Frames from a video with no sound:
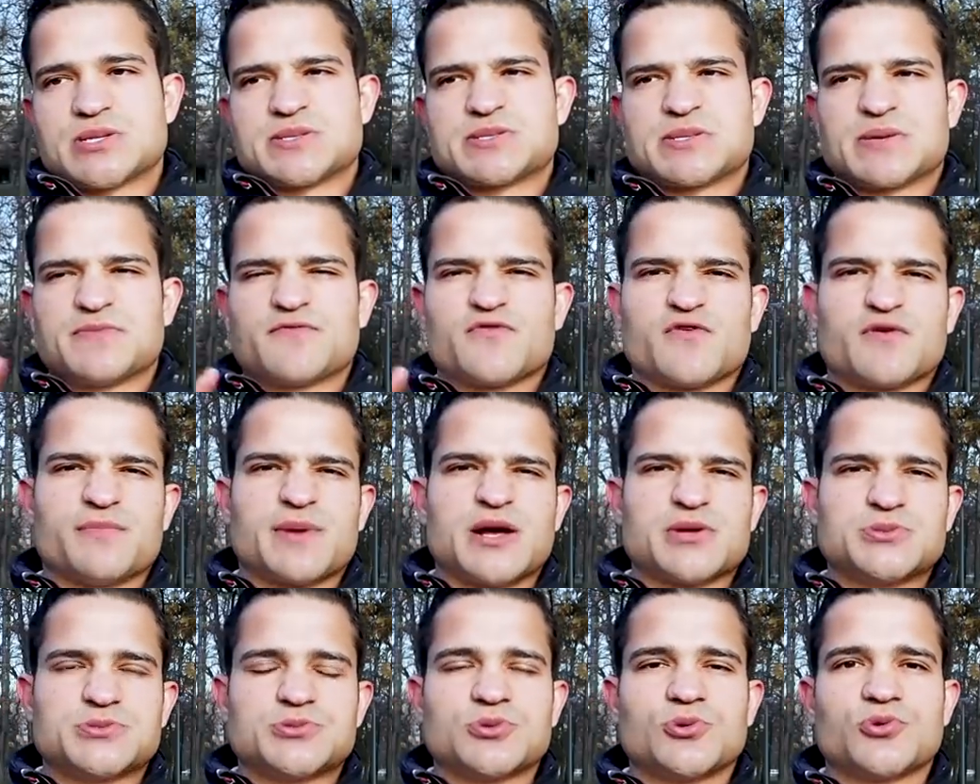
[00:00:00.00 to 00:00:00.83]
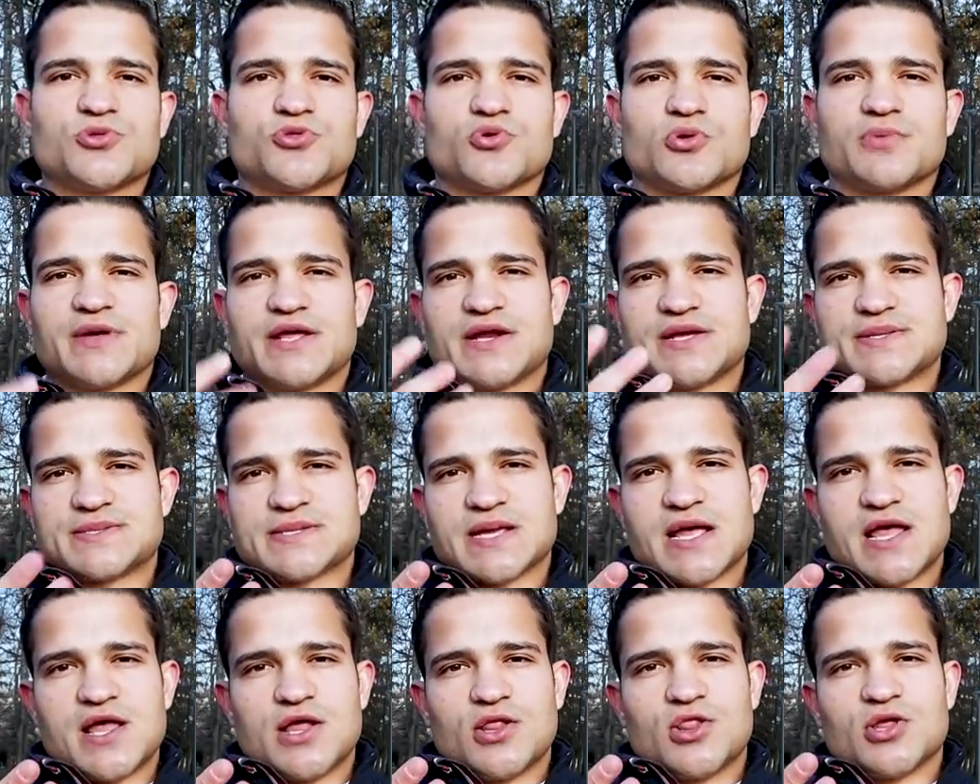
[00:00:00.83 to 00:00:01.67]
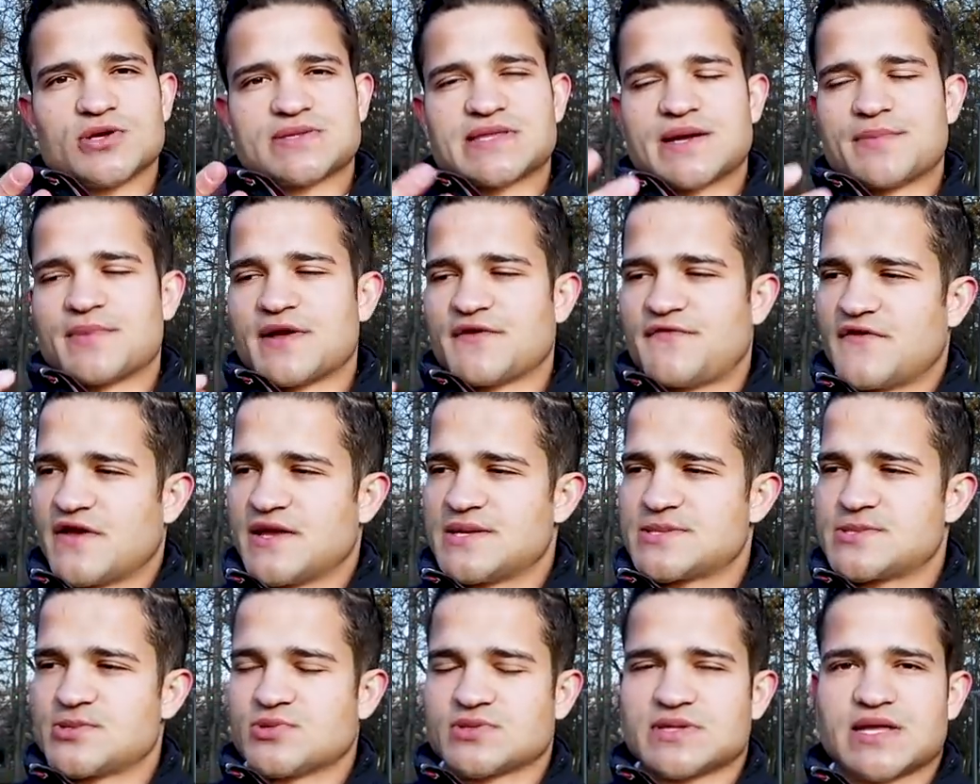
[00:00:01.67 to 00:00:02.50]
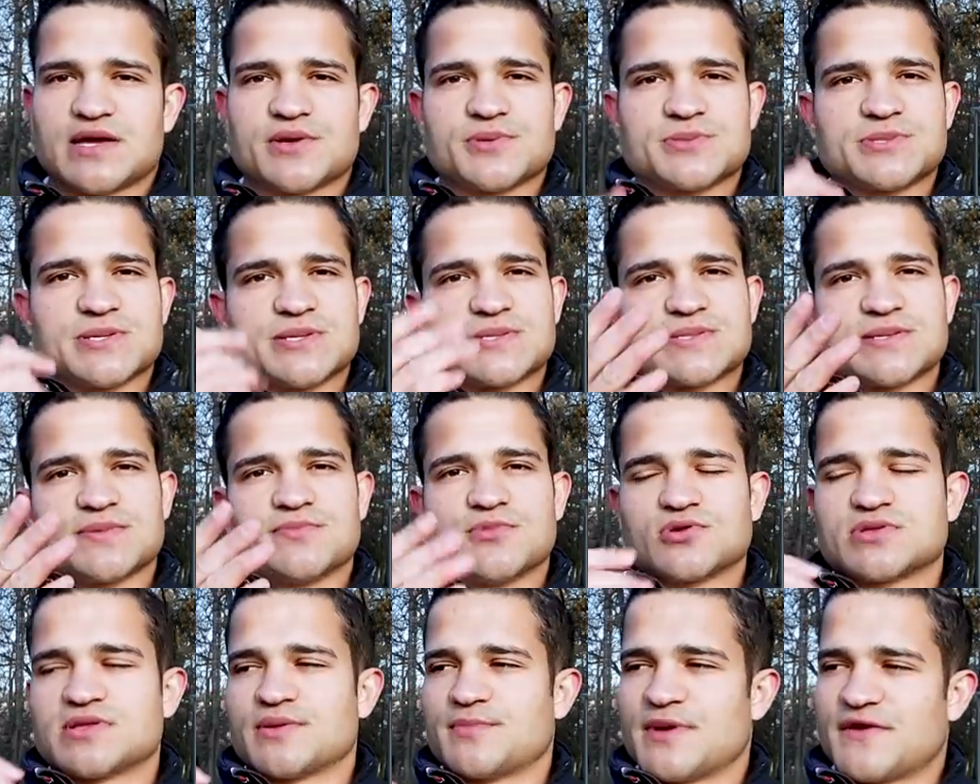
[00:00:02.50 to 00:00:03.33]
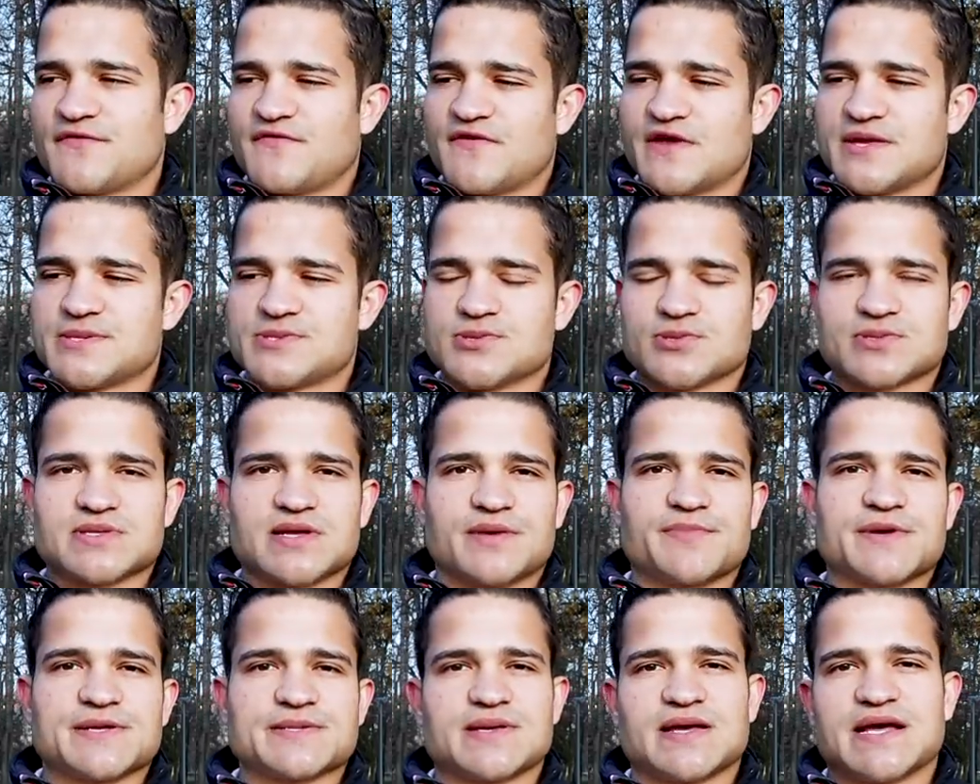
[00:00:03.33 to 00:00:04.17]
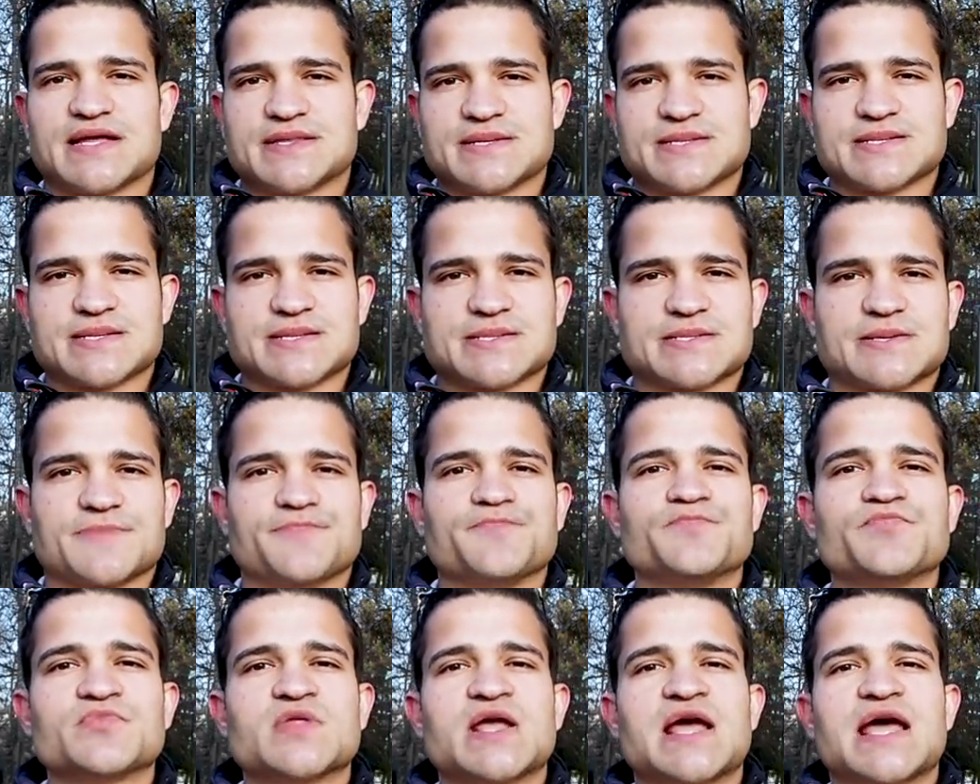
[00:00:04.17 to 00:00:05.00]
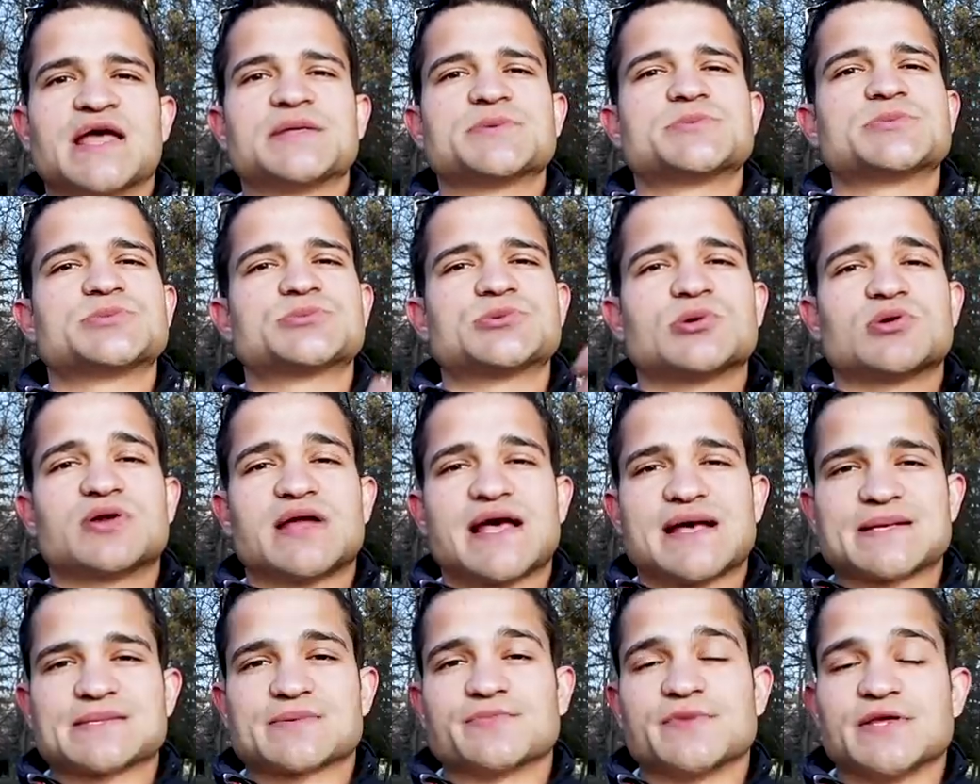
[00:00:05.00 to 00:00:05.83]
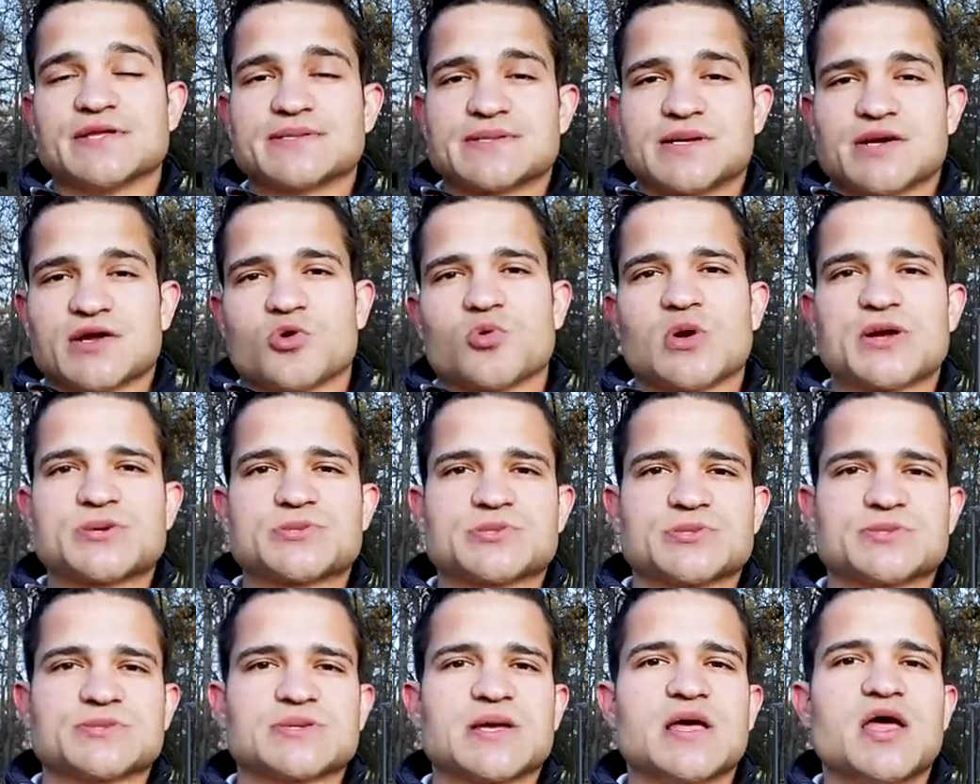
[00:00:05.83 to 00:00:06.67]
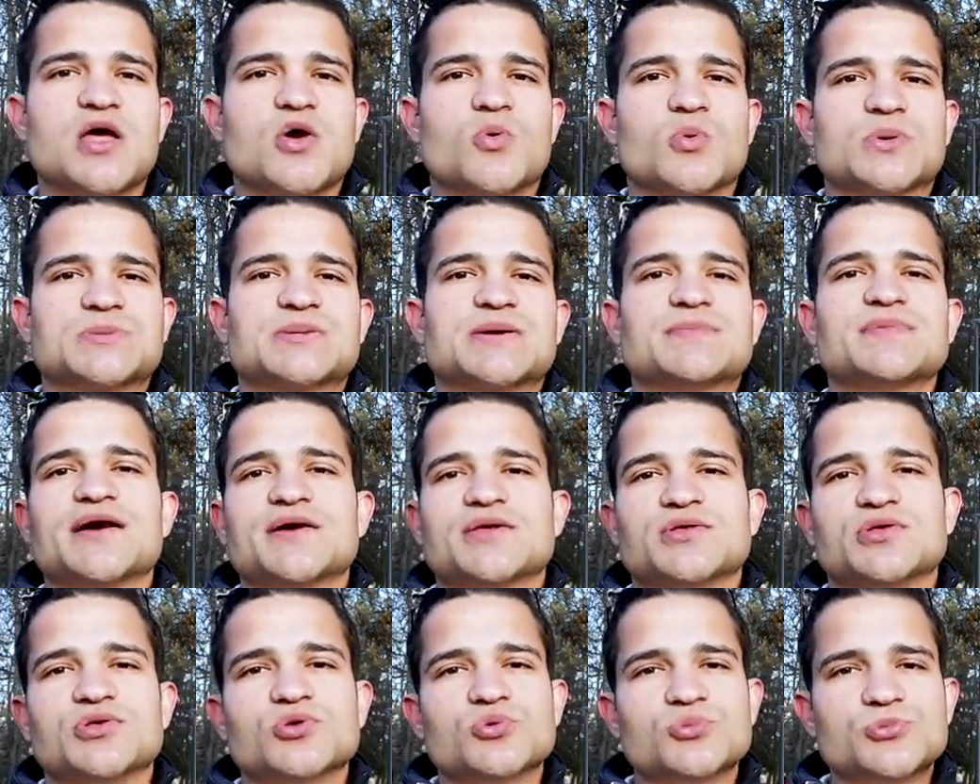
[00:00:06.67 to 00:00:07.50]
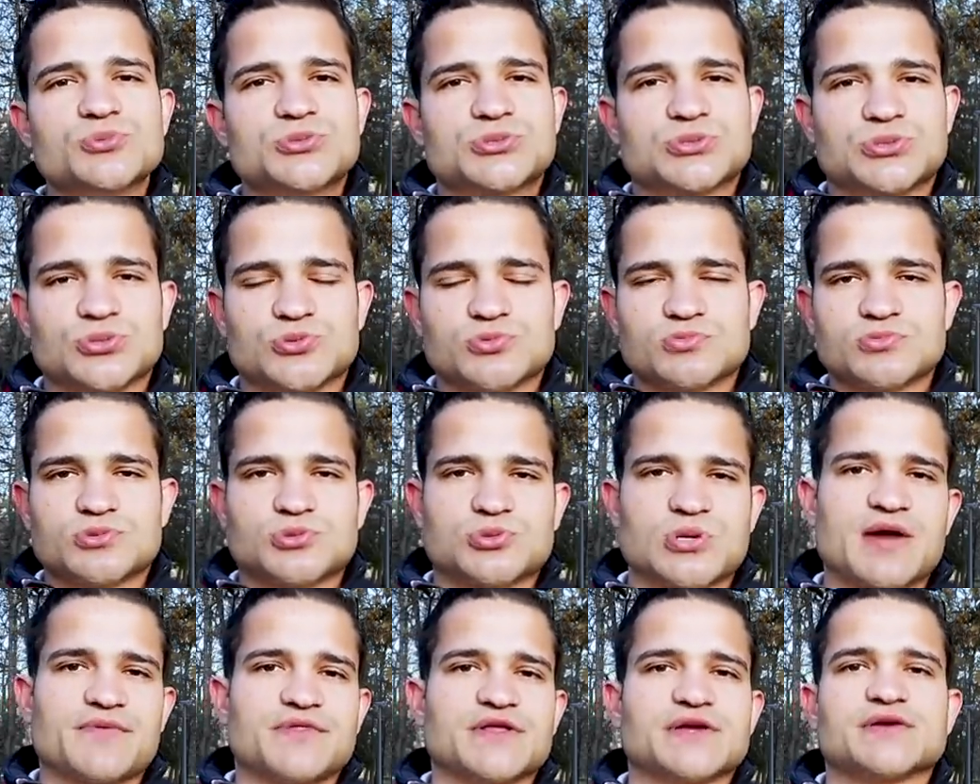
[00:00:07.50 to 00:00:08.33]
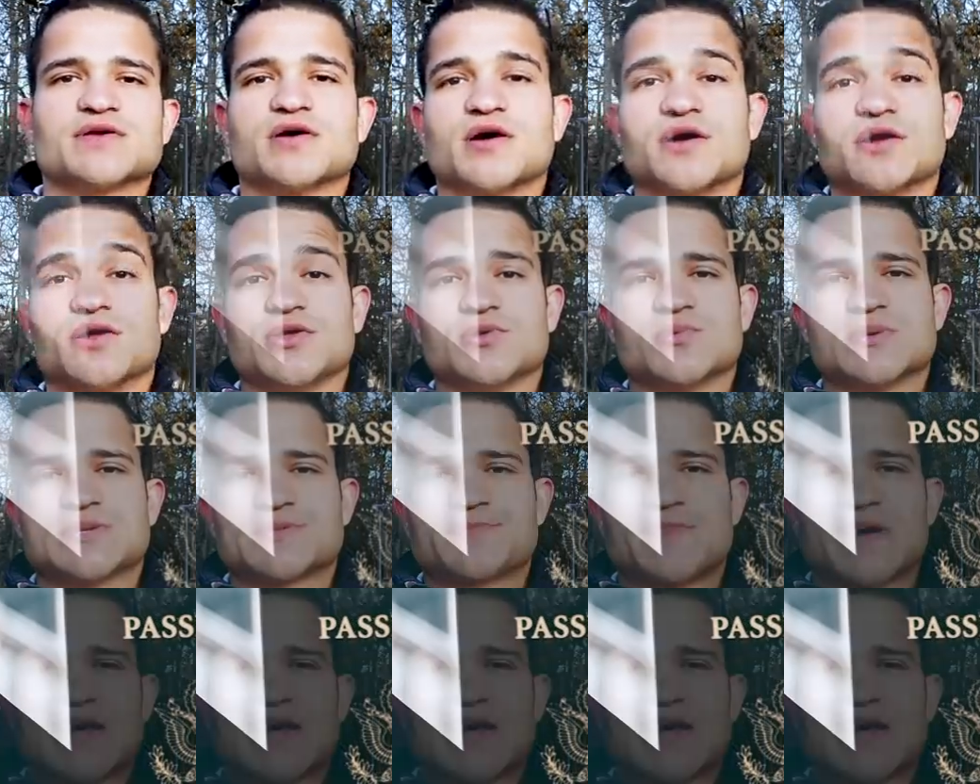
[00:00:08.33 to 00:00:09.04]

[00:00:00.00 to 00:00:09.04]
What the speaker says: system for about 2 to 3 minutes, looked at my face, looked at her system, looked at my face, looked at the system. And then she started asking me a ton of questions, which I'm not used to traveling on a US